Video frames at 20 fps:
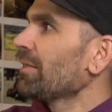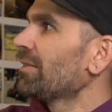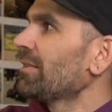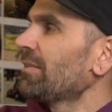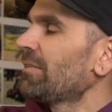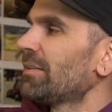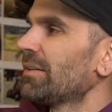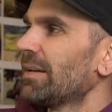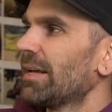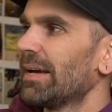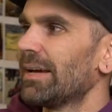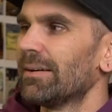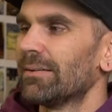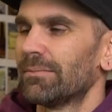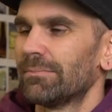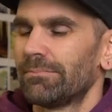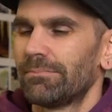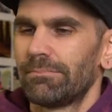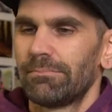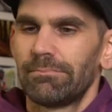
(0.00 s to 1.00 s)
this today.
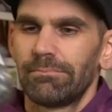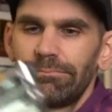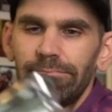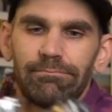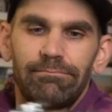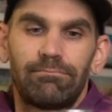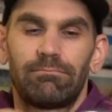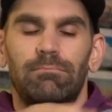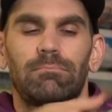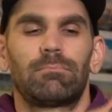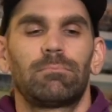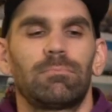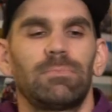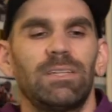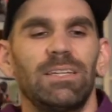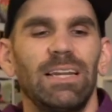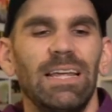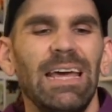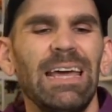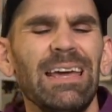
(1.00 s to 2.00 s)

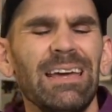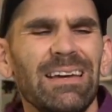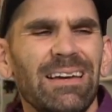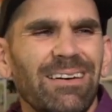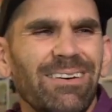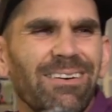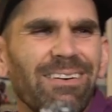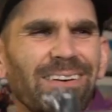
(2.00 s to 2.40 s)
Today or